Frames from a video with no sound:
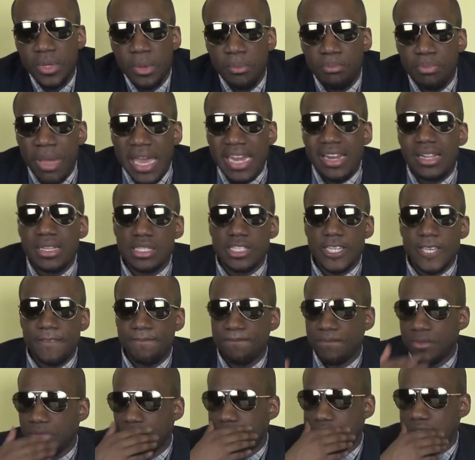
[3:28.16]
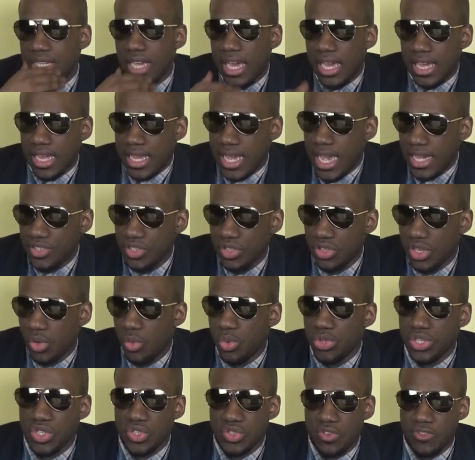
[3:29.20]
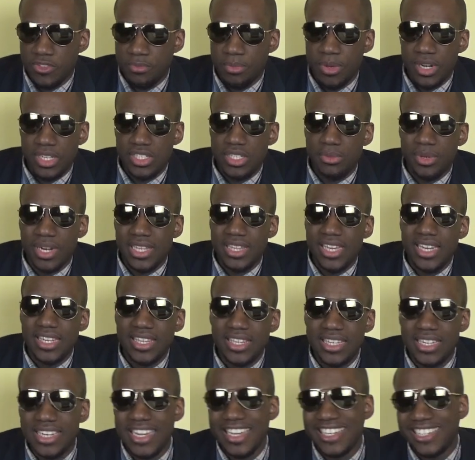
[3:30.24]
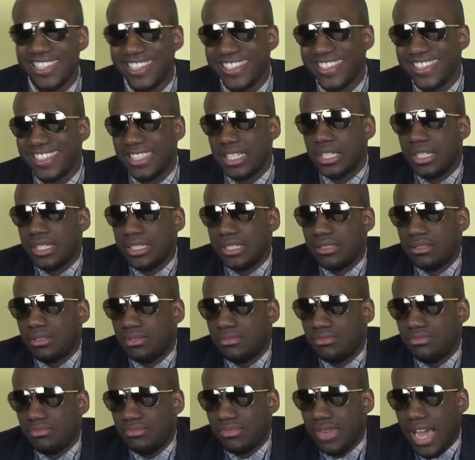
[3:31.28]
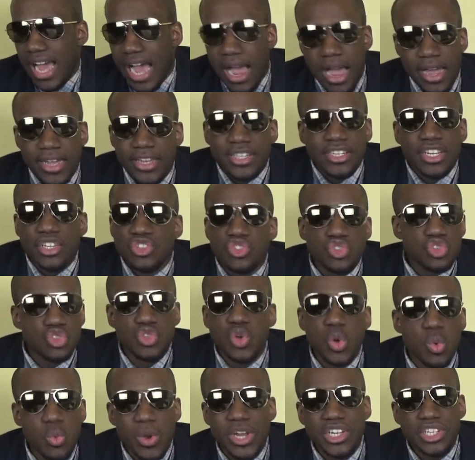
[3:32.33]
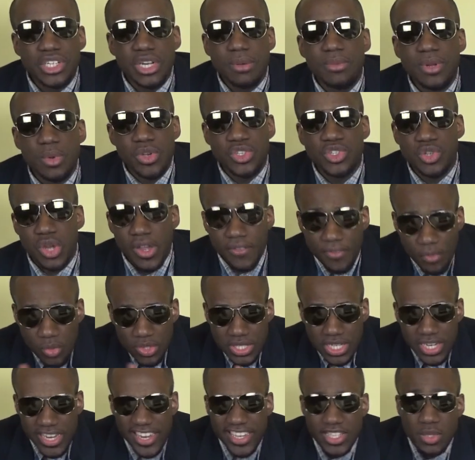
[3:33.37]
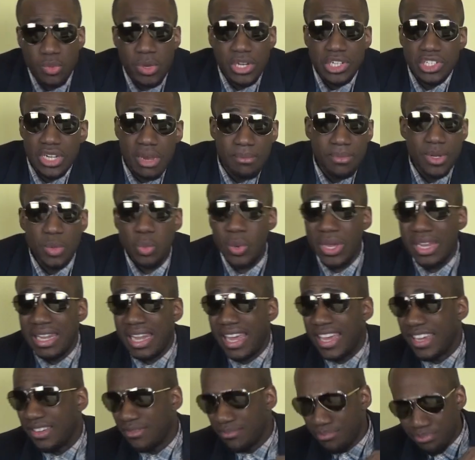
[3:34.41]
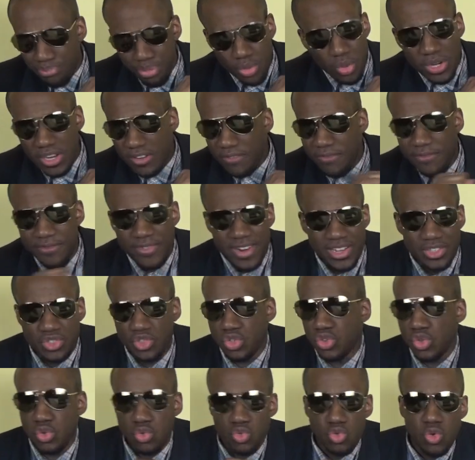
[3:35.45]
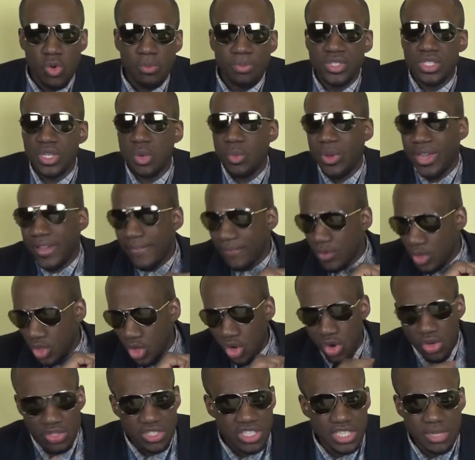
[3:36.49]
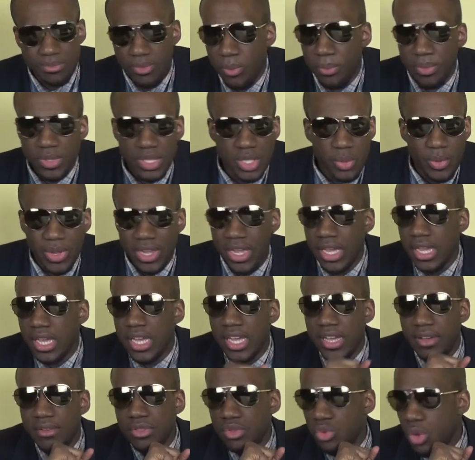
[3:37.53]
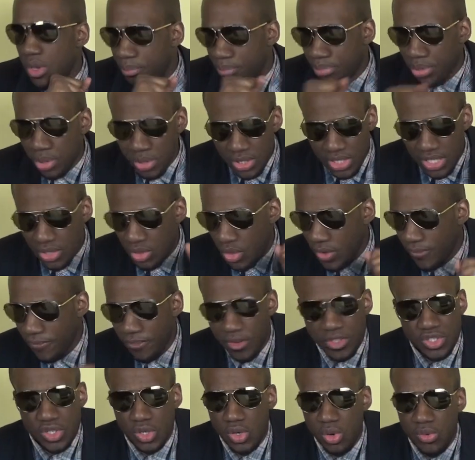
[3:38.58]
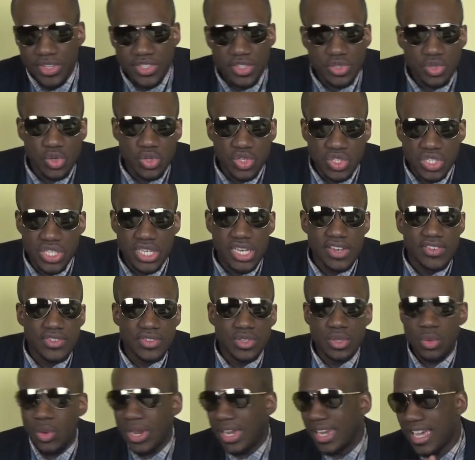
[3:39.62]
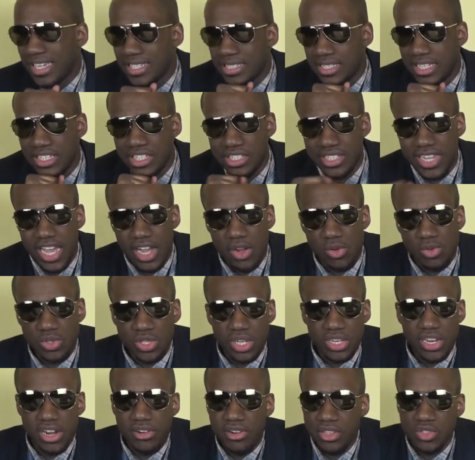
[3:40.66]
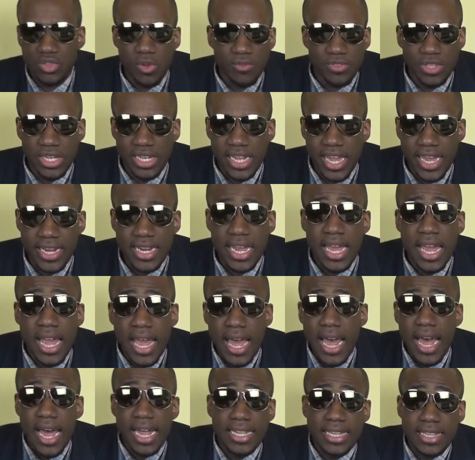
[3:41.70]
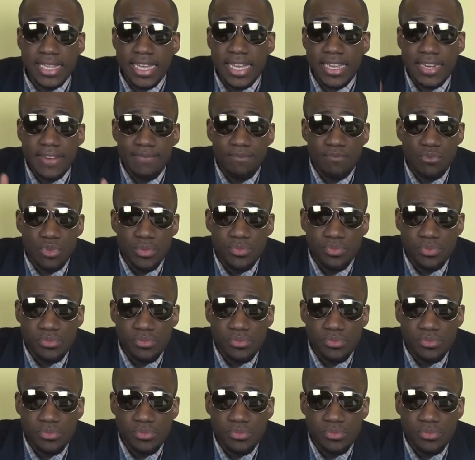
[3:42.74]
penalty. Yes, I thought it was a soft penalty, but at the end of the day, I didn't know where Germany was. If it was a case where Germany were like putting France on the ropes, they were cutting them open, they were forcing Lloris into saves, they were last-ditch tackles, clearings off the line, and then